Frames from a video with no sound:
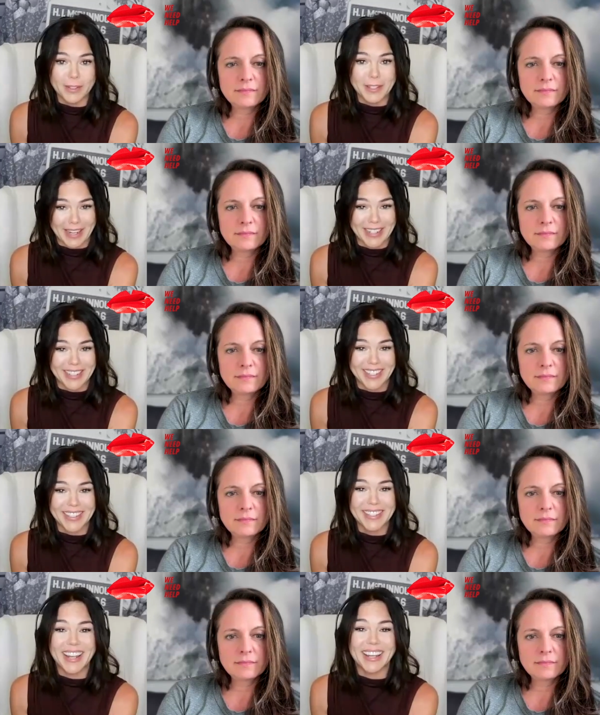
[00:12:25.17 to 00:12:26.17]

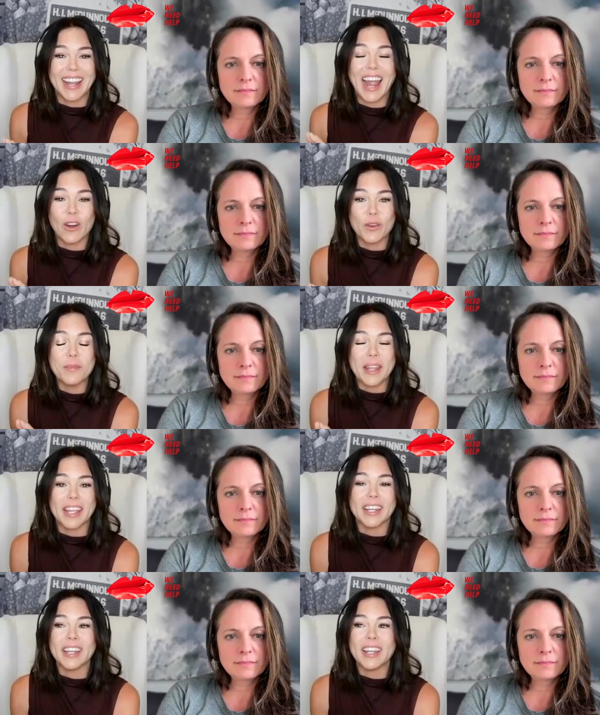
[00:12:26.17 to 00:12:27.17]
Speaker 1: scientists and how to make
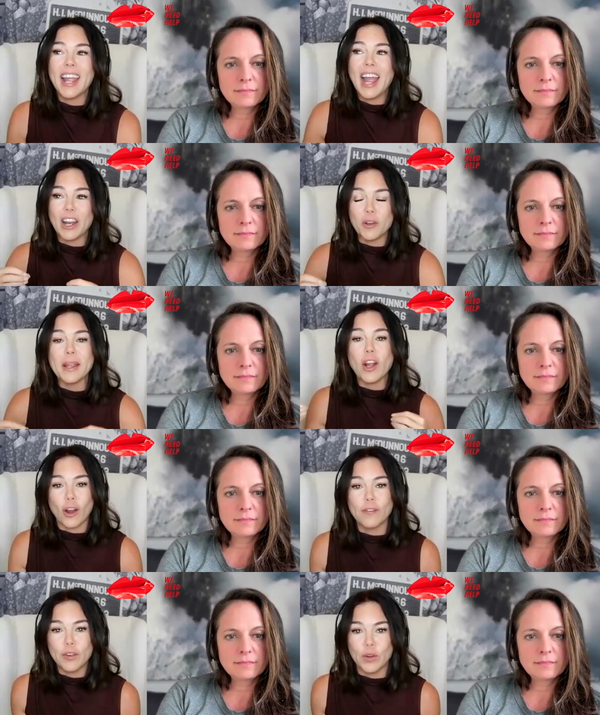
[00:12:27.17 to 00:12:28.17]
it how to make
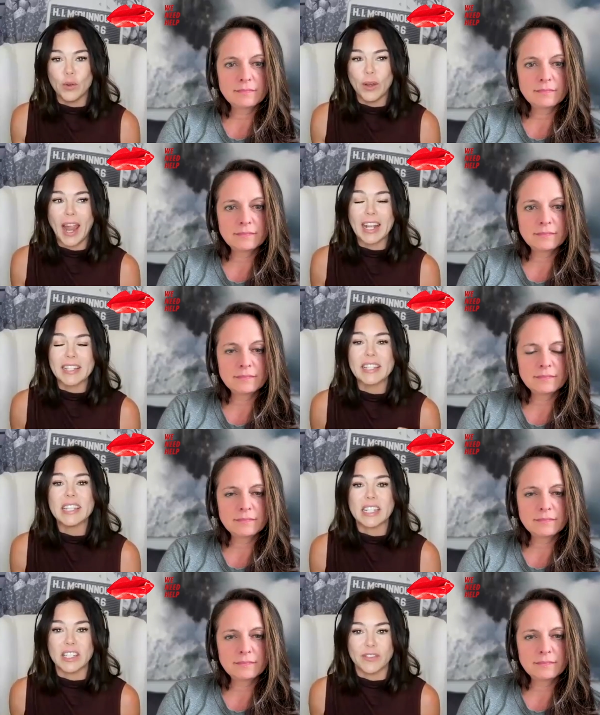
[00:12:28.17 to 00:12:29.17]
our food as
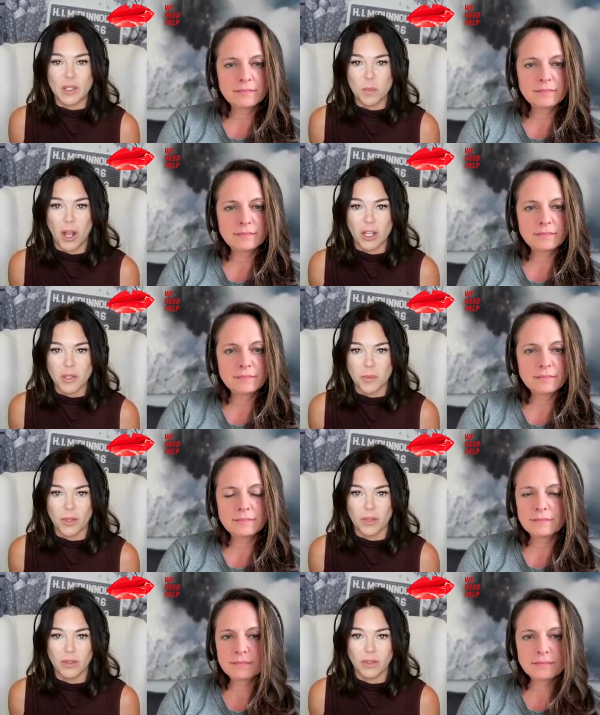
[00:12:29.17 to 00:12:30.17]
addictive as
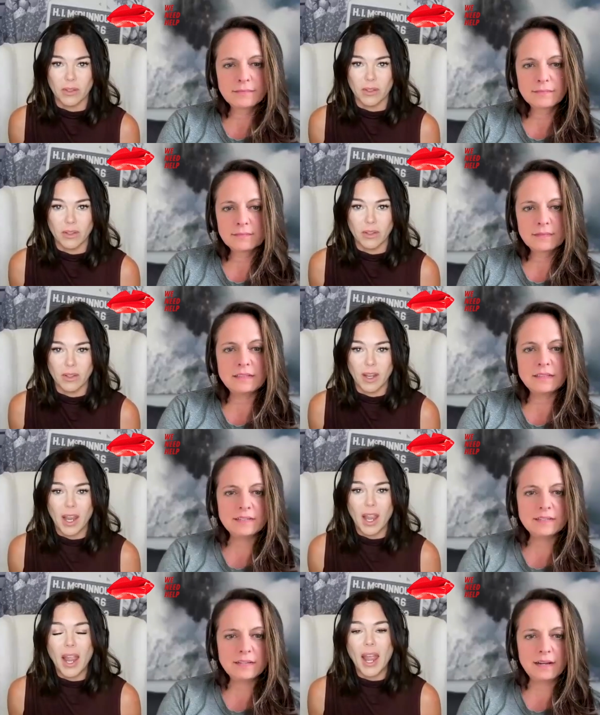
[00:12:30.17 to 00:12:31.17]
possible. That's
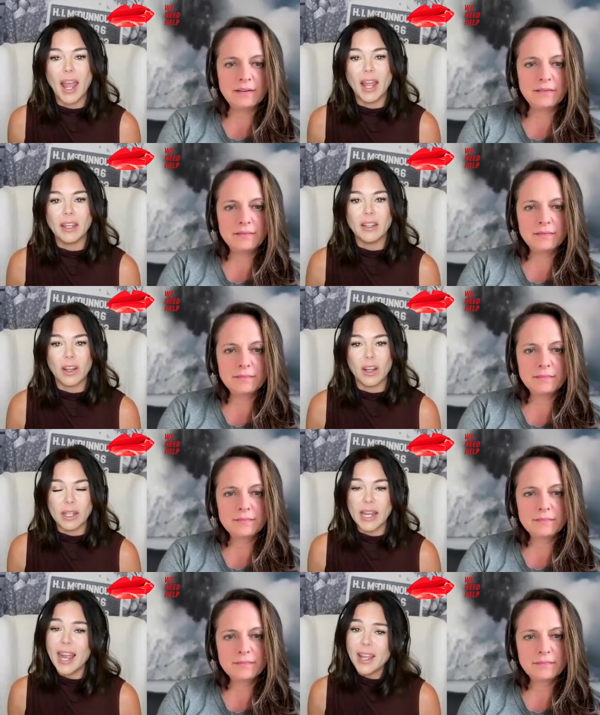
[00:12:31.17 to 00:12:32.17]
insane. And
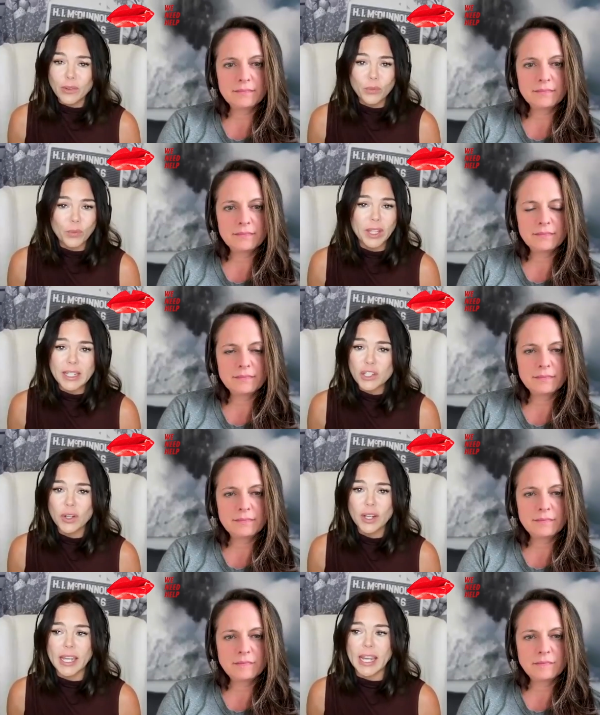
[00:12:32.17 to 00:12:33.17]
yeah, they're really
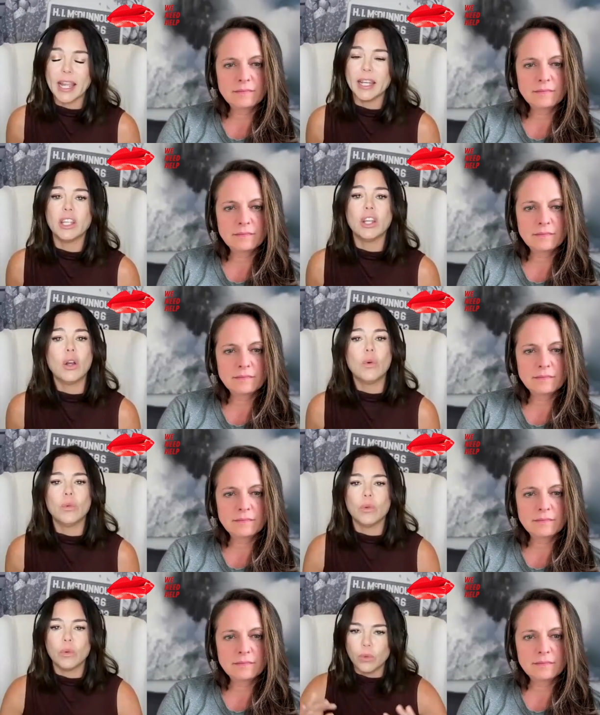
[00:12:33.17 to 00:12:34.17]
tricky. And you
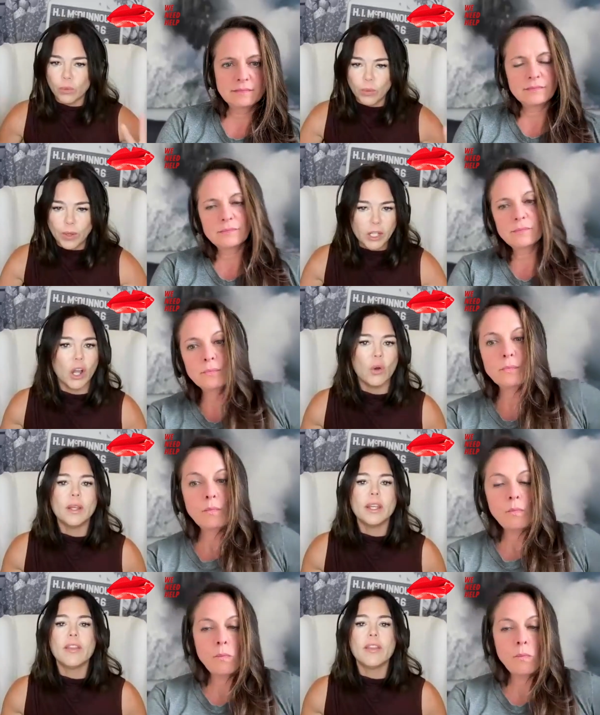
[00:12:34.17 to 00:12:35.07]
know, we could go into